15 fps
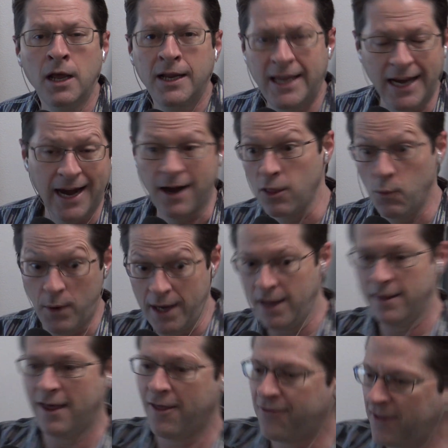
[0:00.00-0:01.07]
get out of the way
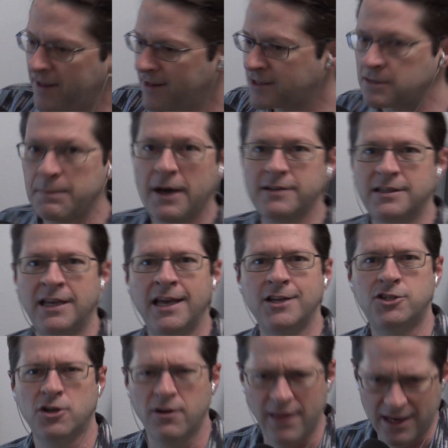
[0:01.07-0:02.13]
of that thing that's about to
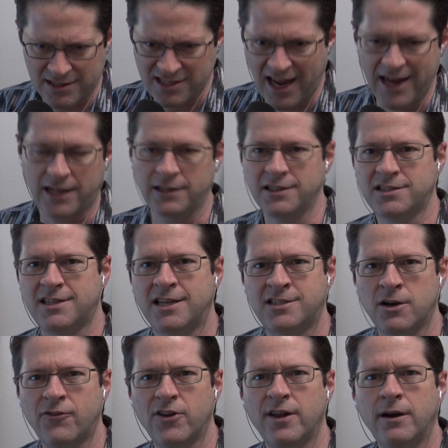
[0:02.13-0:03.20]
hit you or that cyclist that's
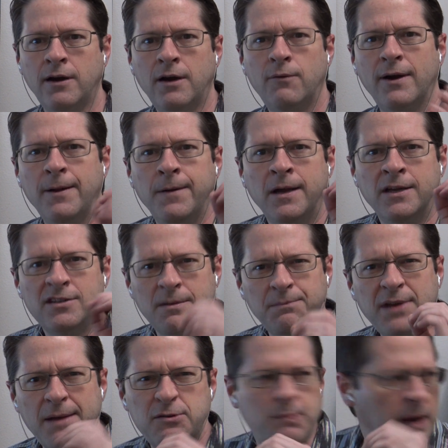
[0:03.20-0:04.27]
over there, right?
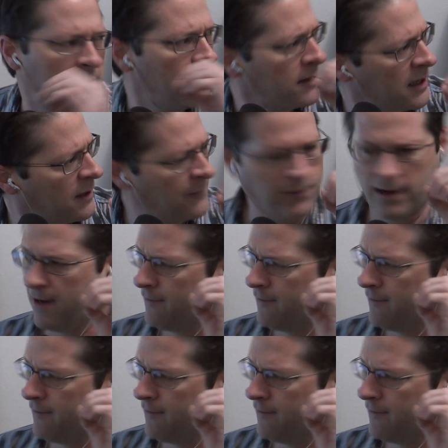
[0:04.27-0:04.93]
Sometimes by looking for